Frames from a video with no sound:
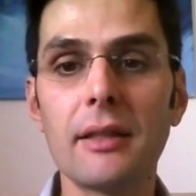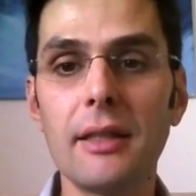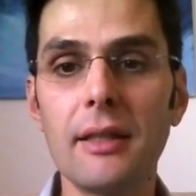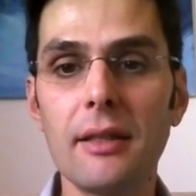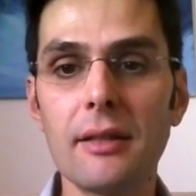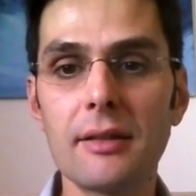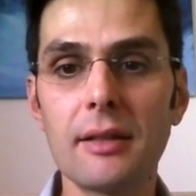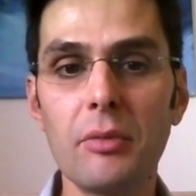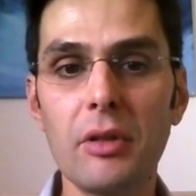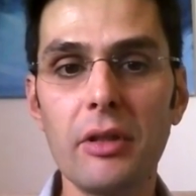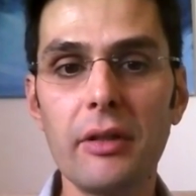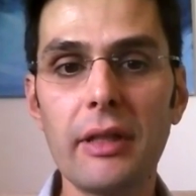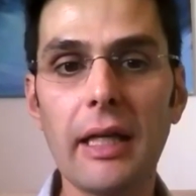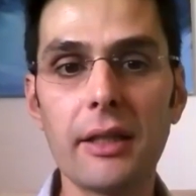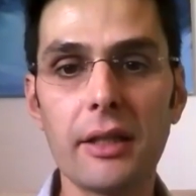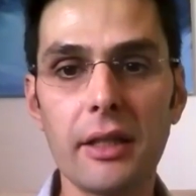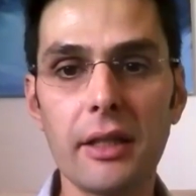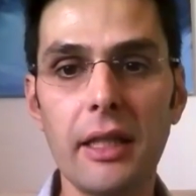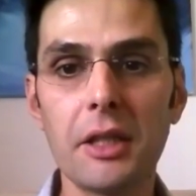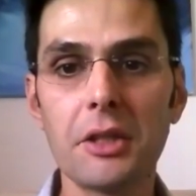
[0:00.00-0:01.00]
It is simply
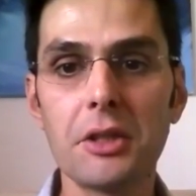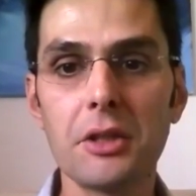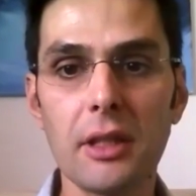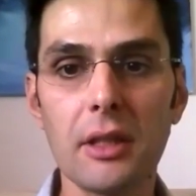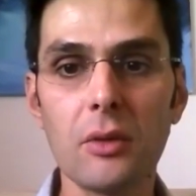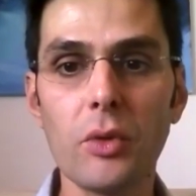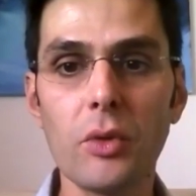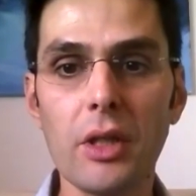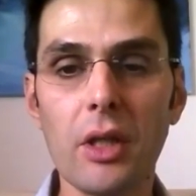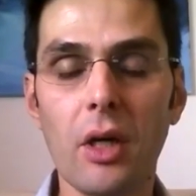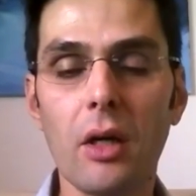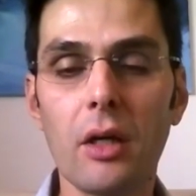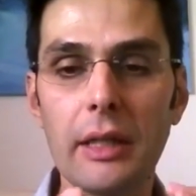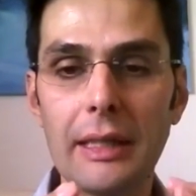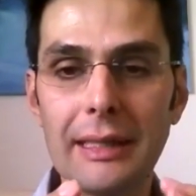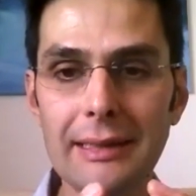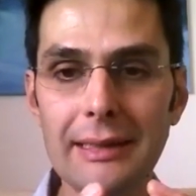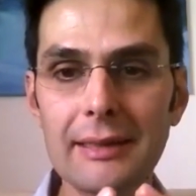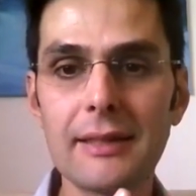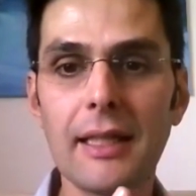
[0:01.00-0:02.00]
that connection that we are
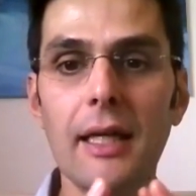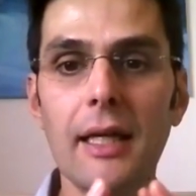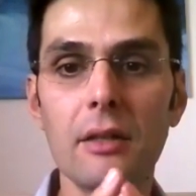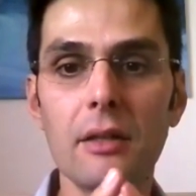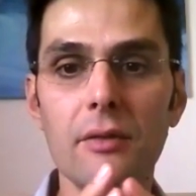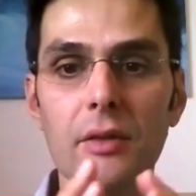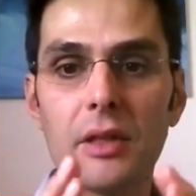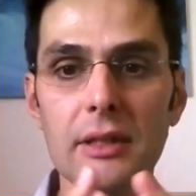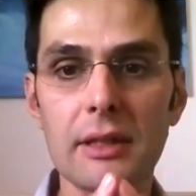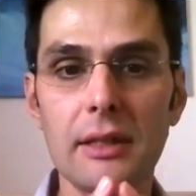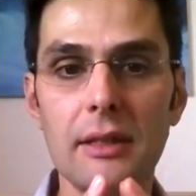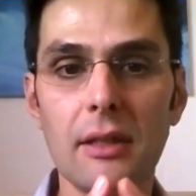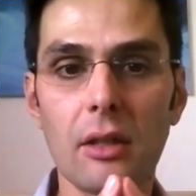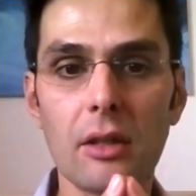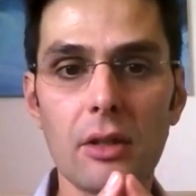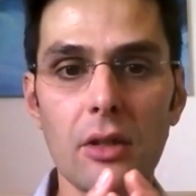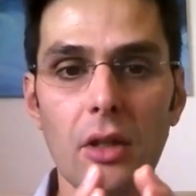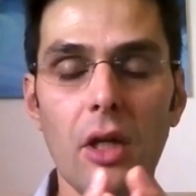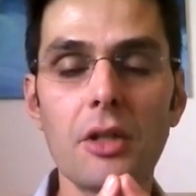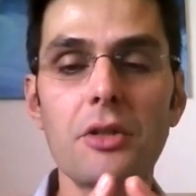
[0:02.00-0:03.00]
inside of us in
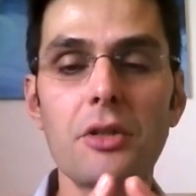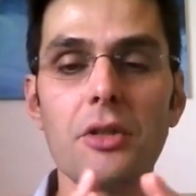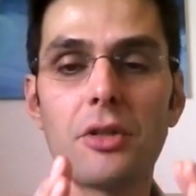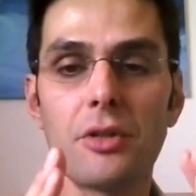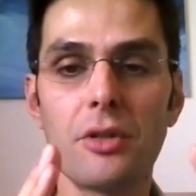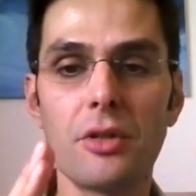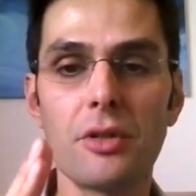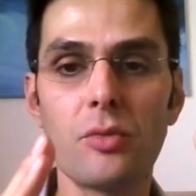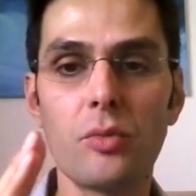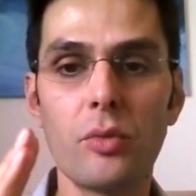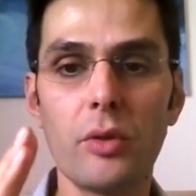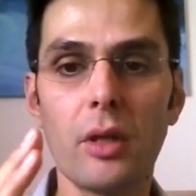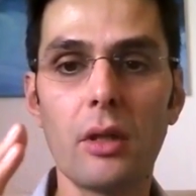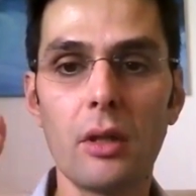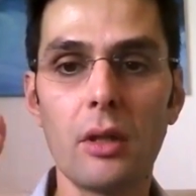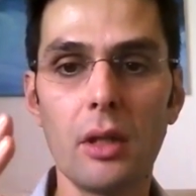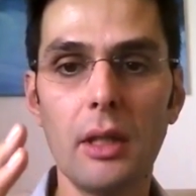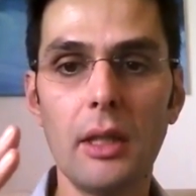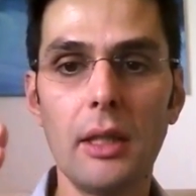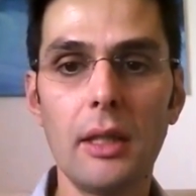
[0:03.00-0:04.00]
our consciousness. We
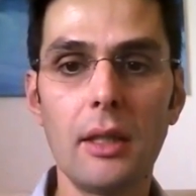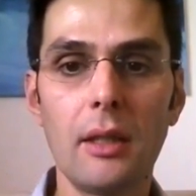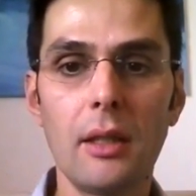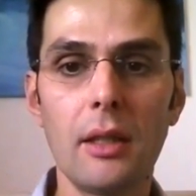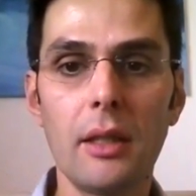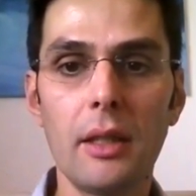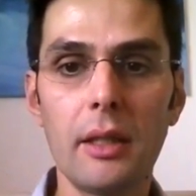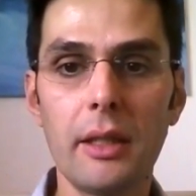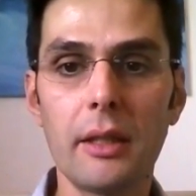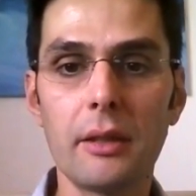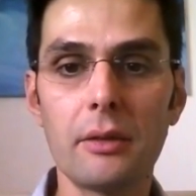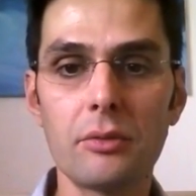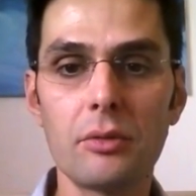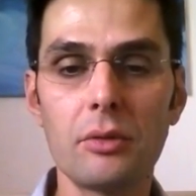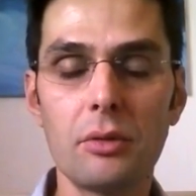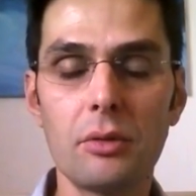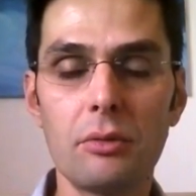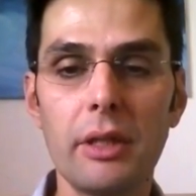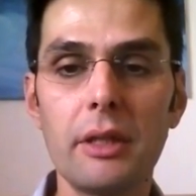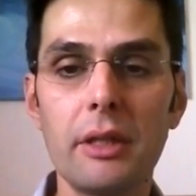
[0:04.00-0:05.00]
are, again,
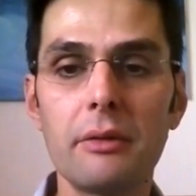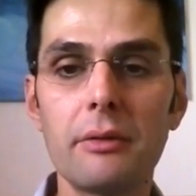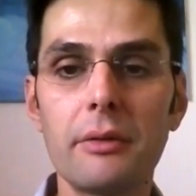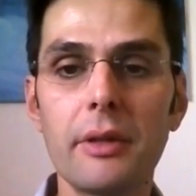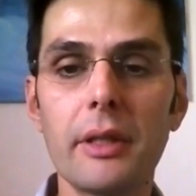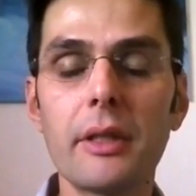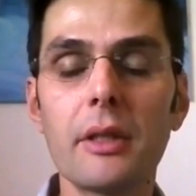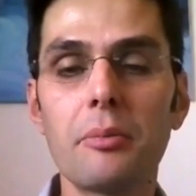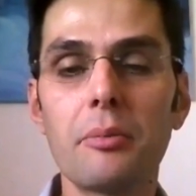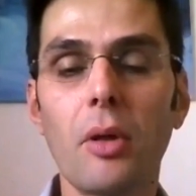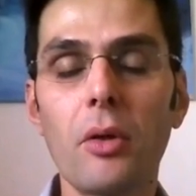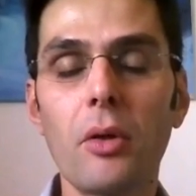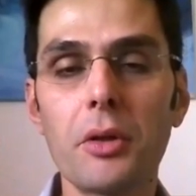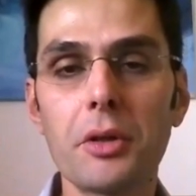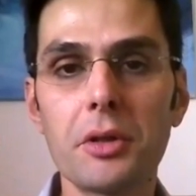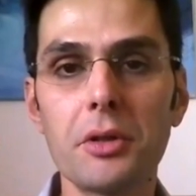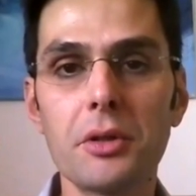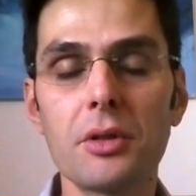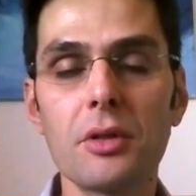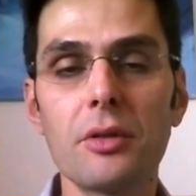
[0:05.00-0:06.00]
greater and greater
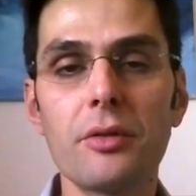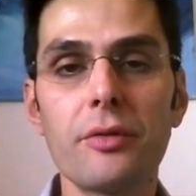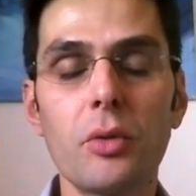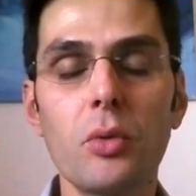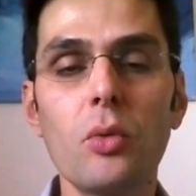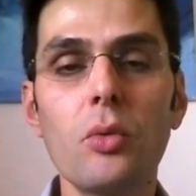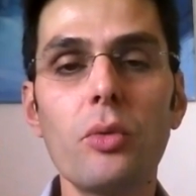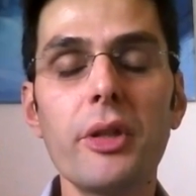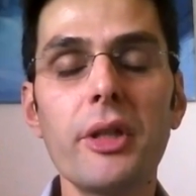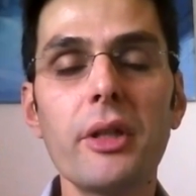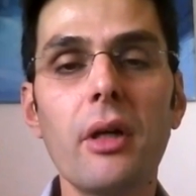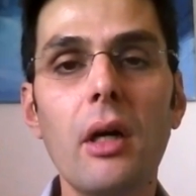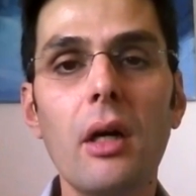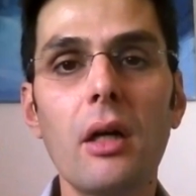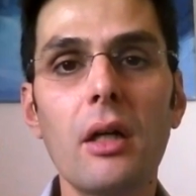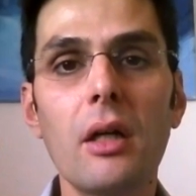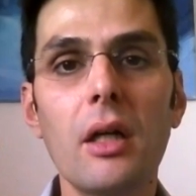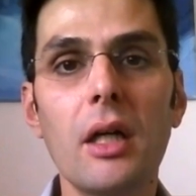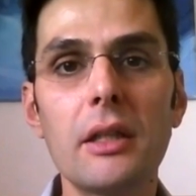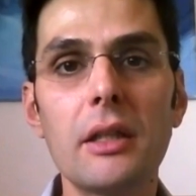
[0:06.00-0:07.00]
portions of who we
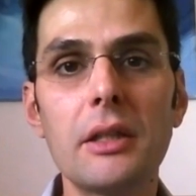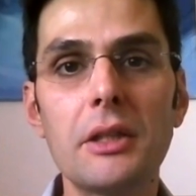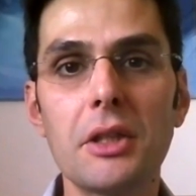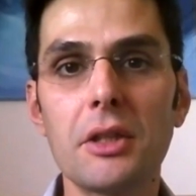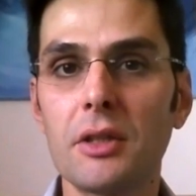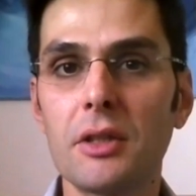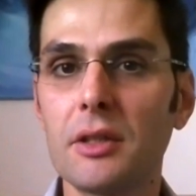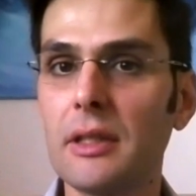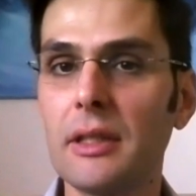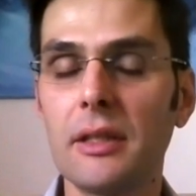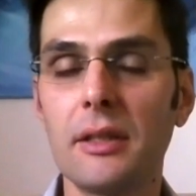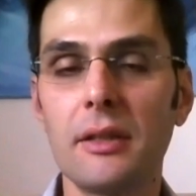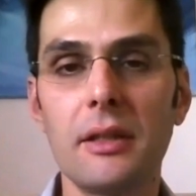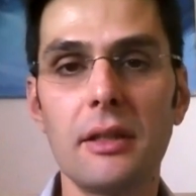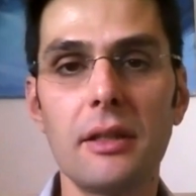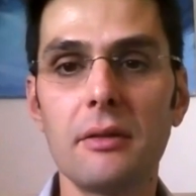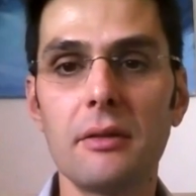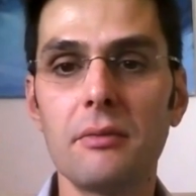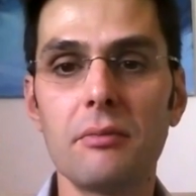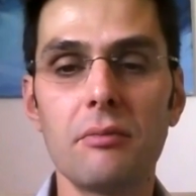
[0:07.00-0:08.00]
are just
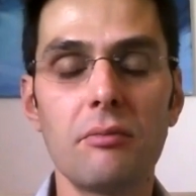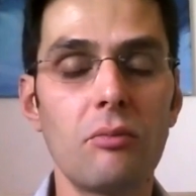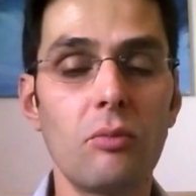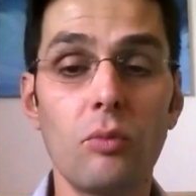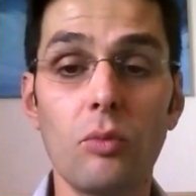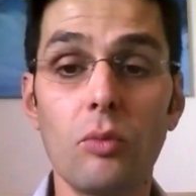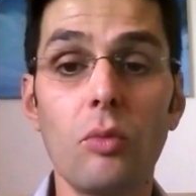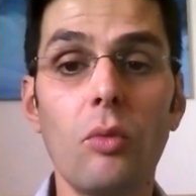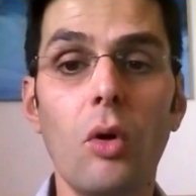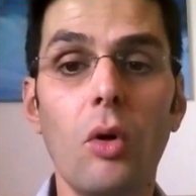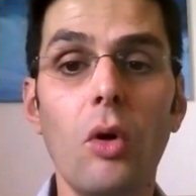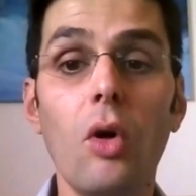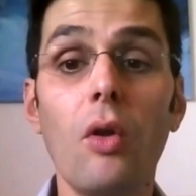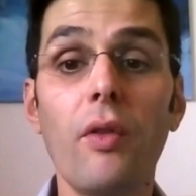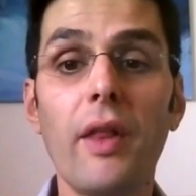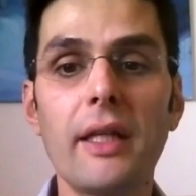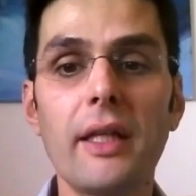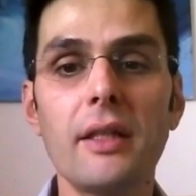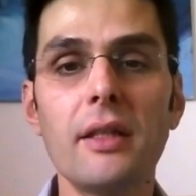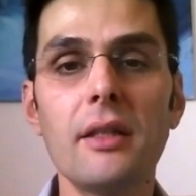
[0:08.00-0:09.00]
all
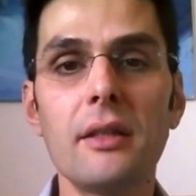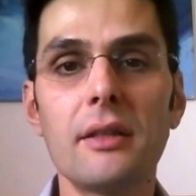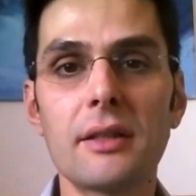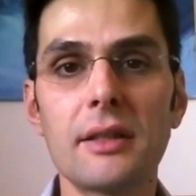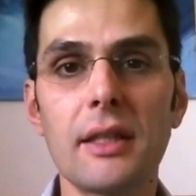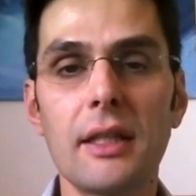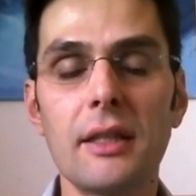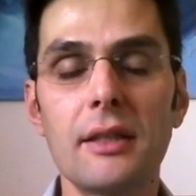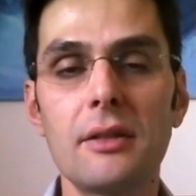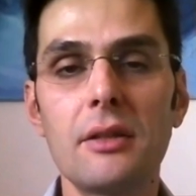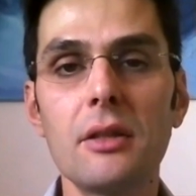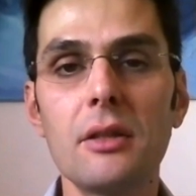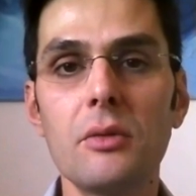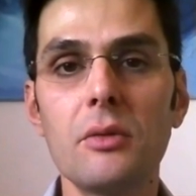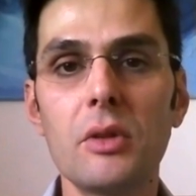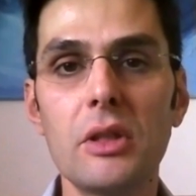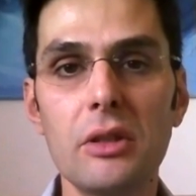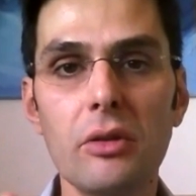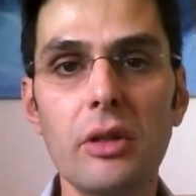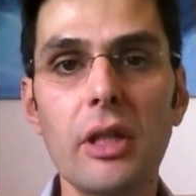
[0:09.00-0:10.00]
that is until
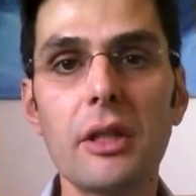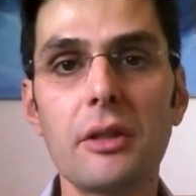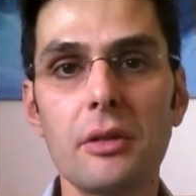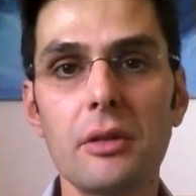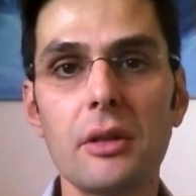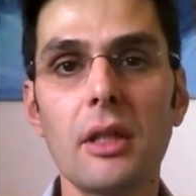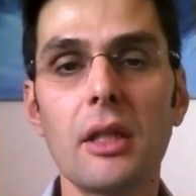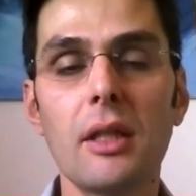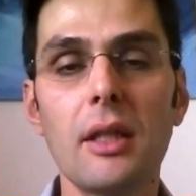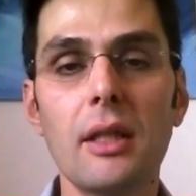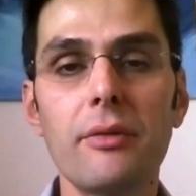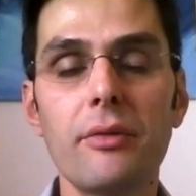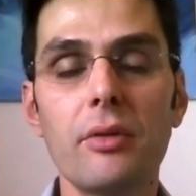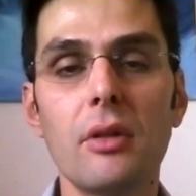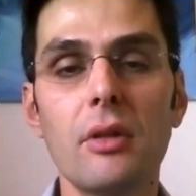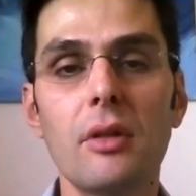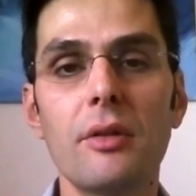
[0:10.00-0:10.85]
you get to that level